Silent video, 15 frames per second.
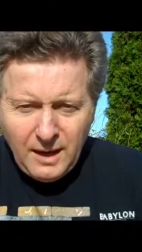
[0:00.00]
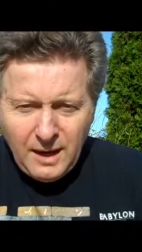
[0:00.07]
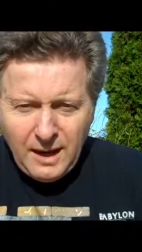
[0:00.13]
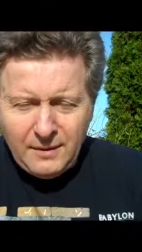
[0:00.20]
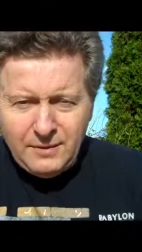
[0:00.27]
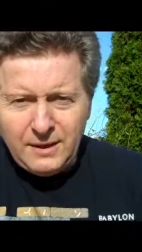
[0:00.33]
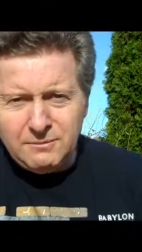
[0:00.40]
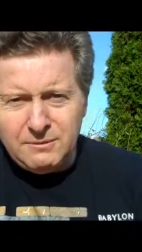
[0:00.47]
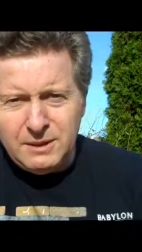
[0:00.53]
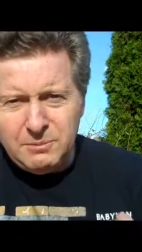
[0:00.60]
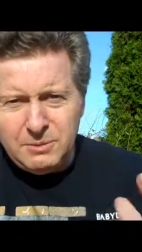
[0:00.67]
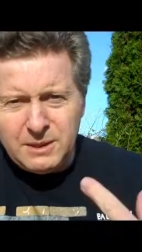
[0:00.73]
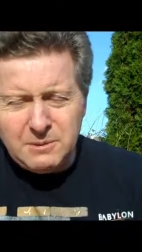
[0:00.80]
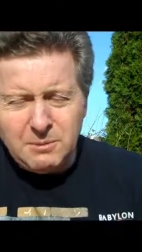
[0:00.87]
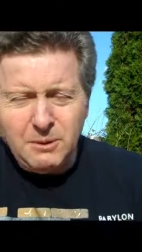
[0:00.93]
And that really
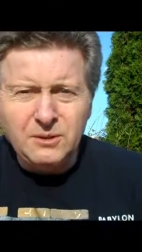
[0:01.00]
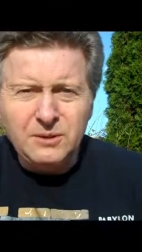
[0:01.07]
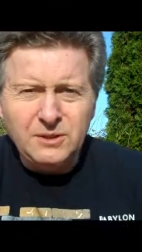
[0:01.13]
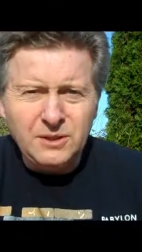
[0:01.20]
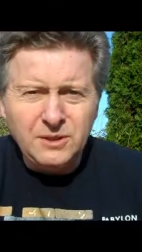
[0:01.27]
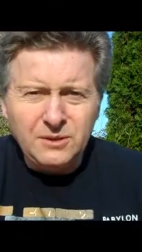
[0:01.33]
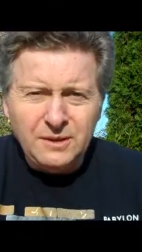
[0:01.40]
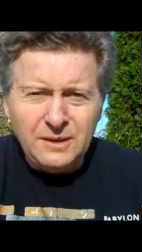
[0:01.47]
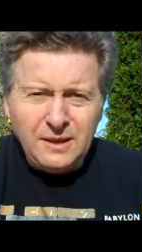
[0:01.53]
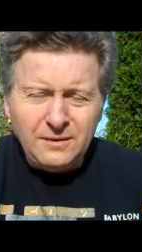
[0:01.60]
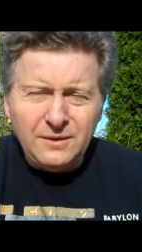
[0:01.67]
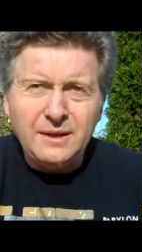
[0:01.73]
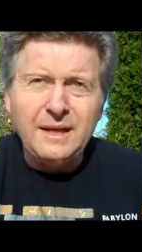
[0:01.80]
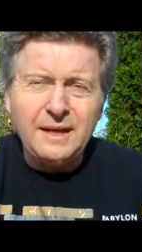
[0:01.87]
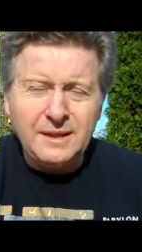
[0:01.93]
brings me on to
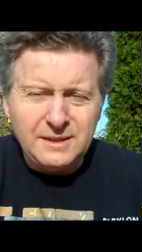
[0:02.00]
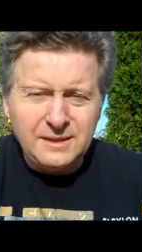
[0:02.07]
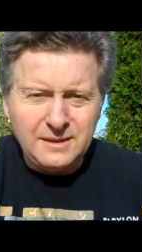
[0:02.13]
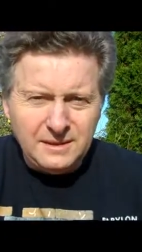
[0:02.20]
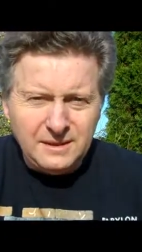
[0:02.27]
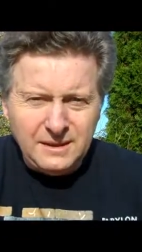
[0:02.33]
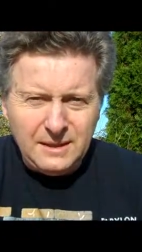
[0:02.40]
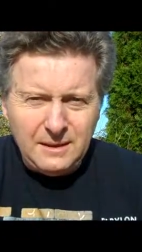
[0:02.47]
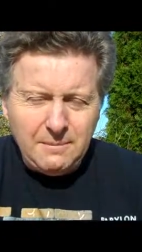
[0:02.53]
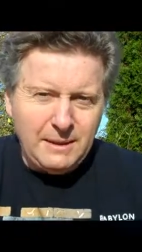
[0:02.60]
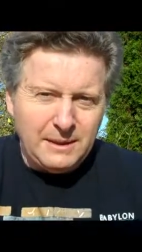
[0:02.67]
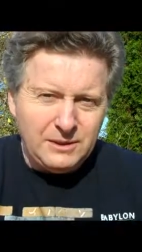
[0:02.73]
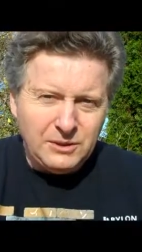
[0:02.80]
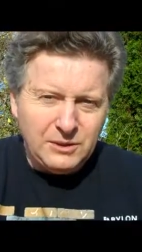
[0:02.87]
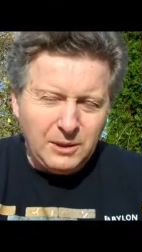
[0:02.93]
the next
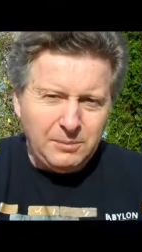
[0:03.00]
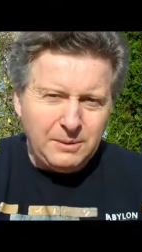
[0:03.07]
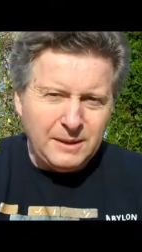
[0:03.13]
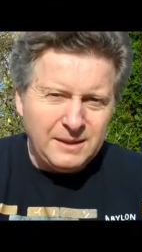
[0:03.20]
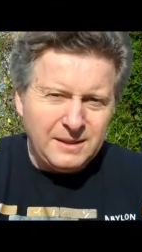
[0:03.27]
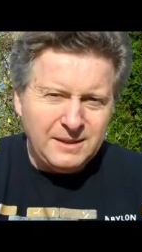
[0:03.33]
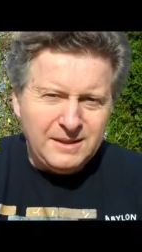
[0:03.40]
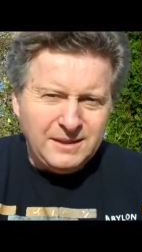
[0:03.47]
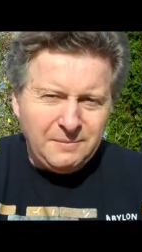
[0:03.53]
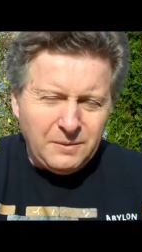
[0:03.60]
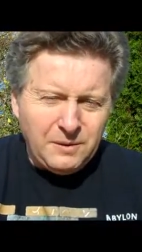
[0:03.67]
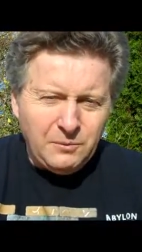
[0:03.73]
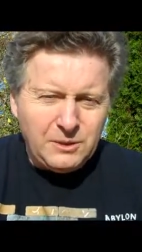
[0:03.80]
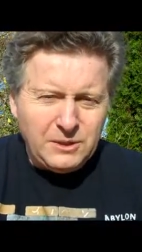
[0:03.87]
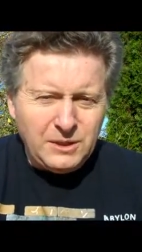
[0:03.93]
major topic,
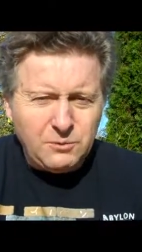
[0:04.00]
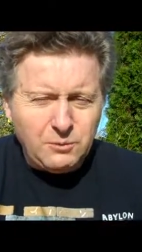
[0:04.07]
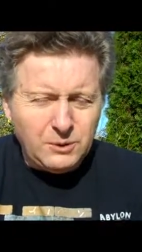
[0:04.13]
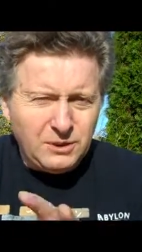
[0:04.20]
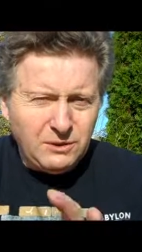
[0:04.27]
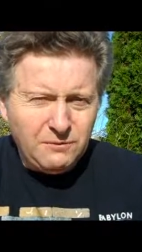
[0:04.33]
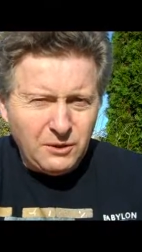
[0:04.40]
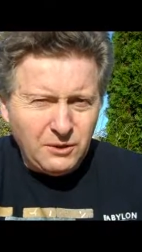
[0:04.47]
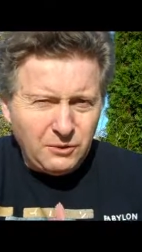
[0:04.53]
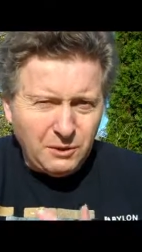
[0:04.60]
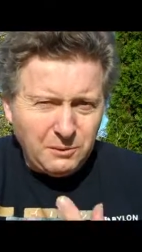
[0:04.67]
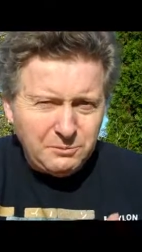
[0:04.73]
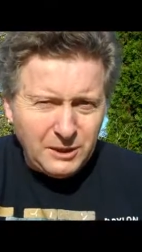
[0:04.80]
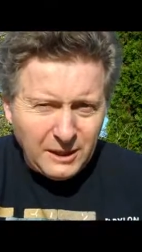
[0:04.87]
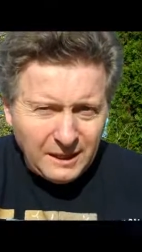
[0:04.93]
which is, once you've got your
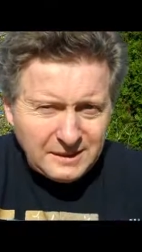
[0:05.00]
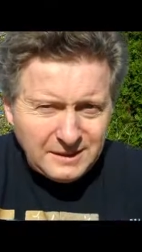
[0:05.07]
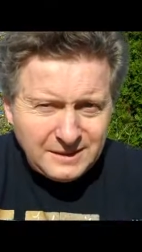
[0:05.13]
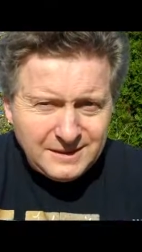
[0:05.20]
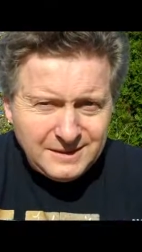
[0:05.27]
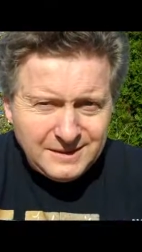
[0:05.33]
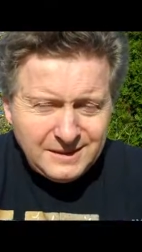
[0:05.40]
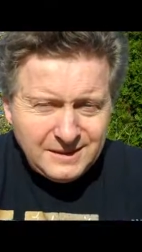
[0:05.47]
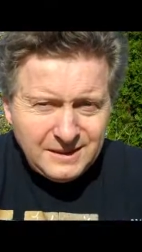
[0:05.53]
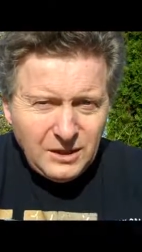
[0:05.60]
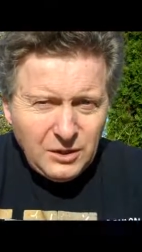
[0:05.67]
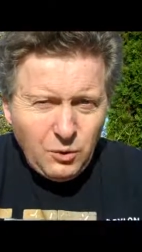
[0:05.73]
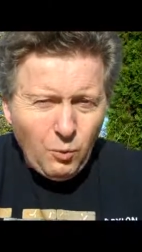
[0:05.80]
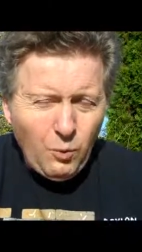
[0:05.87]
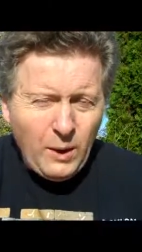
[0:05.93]
objects,
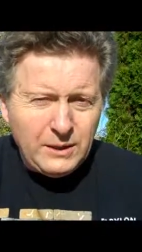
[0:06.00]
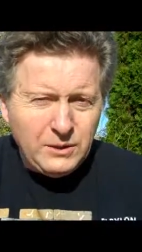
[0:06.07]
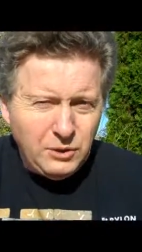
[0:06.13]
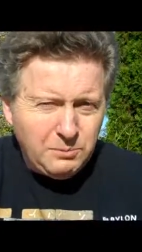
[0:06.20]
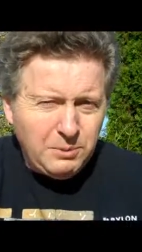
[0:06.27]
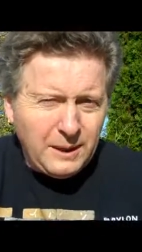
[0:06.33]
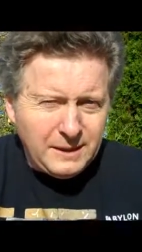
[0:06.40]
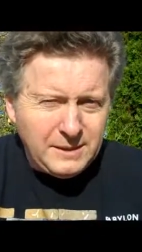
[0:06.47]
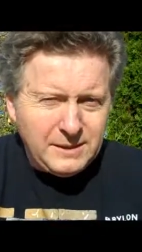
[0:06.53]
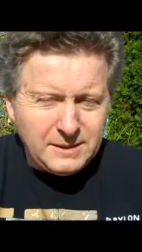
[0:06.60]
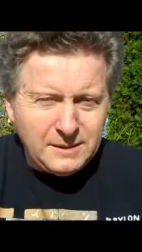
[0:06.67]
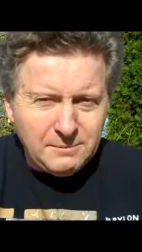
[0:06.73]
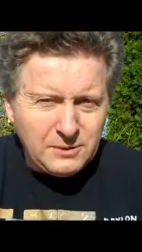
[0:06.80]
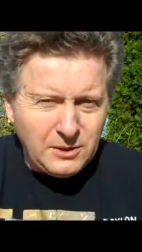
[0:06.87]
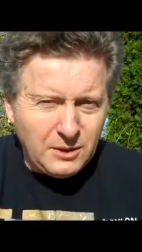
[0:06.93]
where do you place
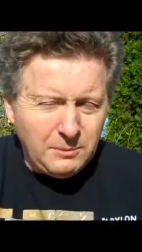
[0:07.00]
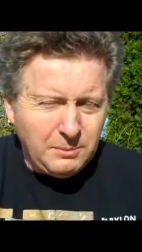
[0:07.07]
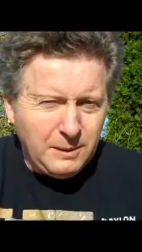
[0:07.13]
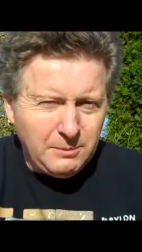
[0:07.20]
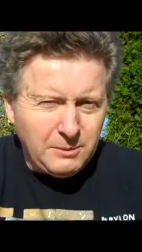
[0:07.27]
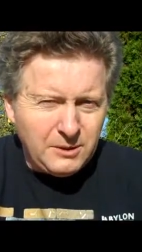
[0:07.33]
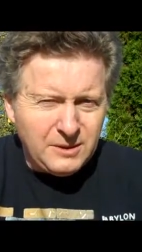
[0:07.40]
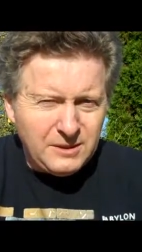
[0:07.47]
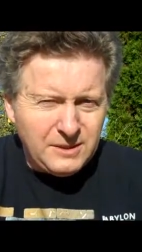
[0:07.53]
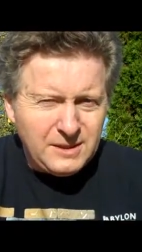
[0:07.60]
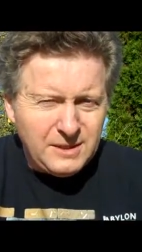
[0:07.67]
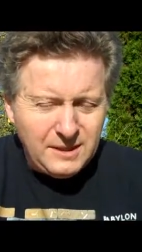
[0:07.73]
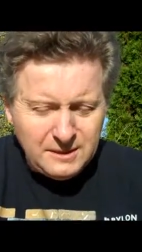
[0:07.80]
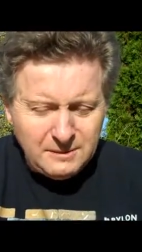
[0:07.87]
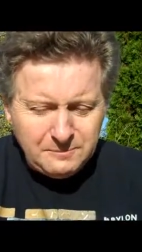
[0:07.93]
them so that people are going to
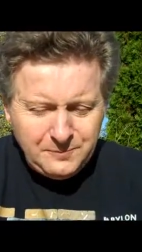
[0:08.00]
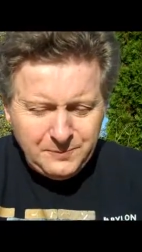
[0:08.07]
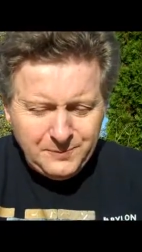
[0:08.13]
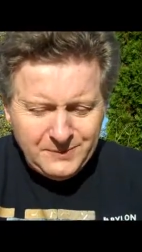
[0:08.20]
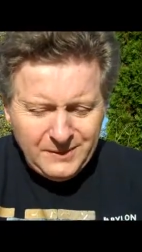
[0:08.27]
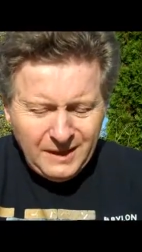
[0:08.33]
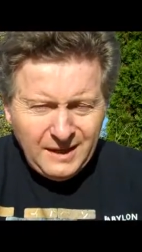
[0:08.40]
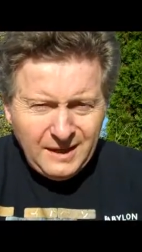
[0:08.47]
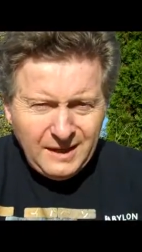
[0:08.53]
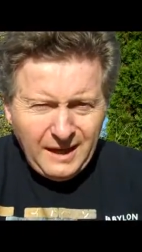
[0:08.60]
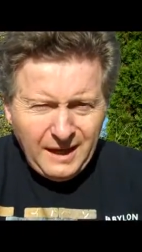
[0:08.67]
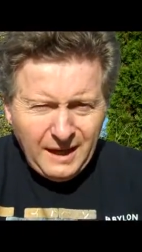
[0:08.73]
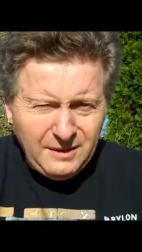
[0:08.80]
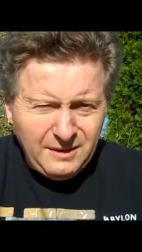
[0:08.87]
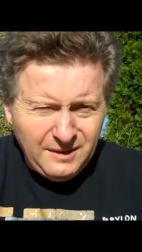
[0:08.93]
see them?
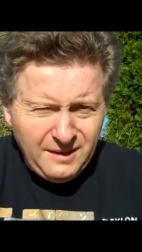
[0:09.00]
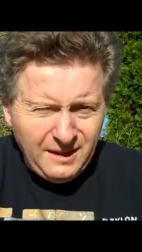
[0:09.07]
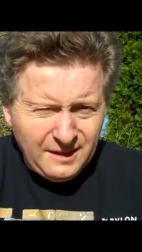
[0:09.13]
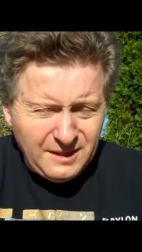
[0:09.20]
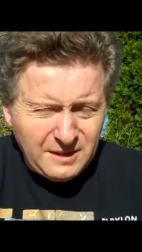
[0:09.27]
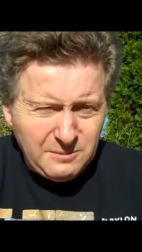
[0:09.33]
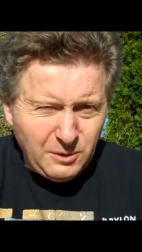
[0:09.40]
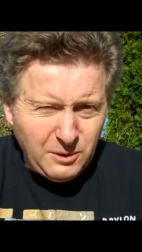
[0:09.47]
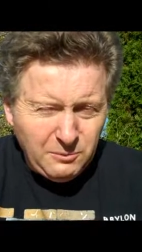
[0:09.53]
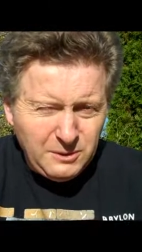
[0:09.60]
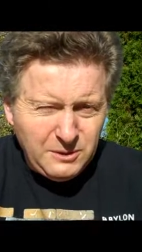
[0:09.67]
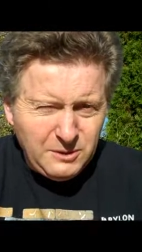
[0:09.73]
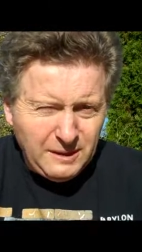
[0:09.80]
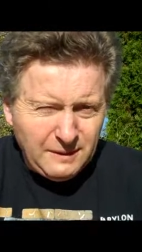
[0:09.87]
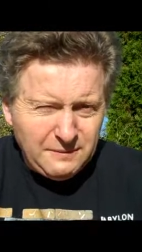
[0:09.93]
And at this point, we
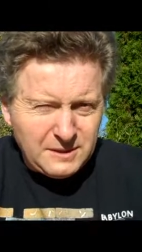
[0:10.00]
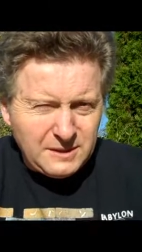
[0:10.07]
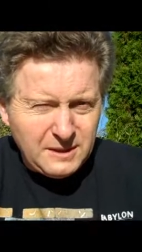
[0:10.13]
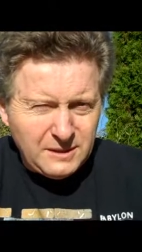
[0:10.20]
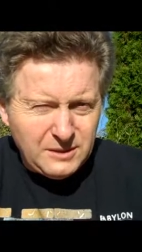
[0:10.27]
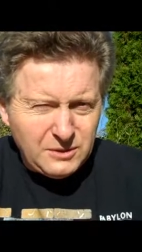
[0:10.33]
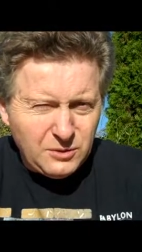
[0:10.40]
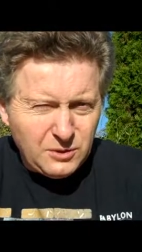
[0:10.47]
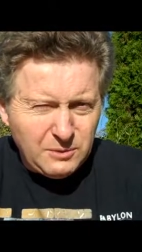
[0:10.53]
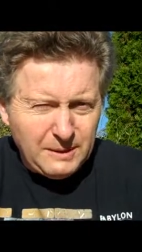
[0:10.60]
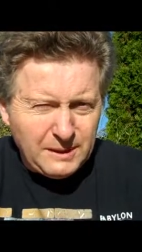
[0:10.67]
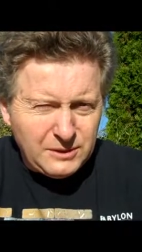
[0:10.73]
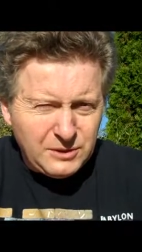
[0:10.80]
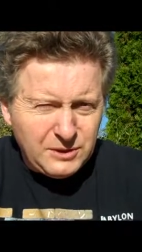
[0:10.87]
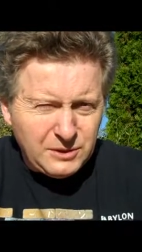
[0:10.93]
do have to start to talk
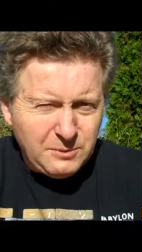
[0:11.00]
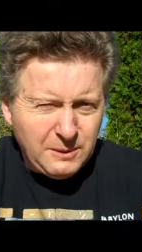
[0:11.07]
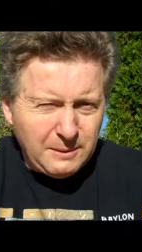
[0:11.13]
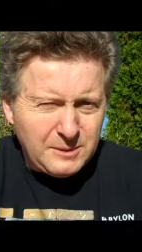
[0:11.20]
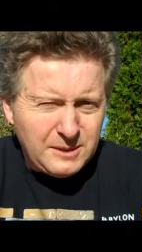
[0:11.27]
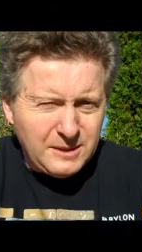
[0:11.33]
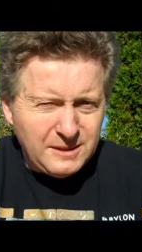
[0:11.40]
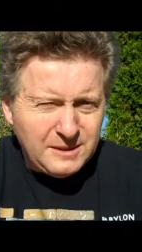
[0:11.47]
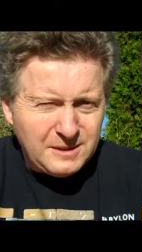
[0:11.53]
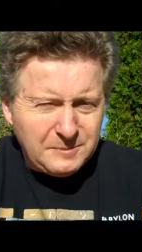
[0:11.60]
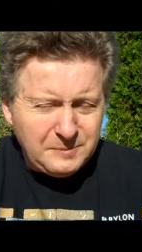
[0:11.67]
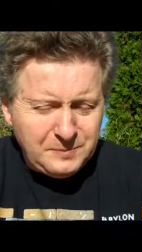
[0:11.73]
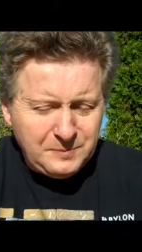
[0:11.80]
about church websites.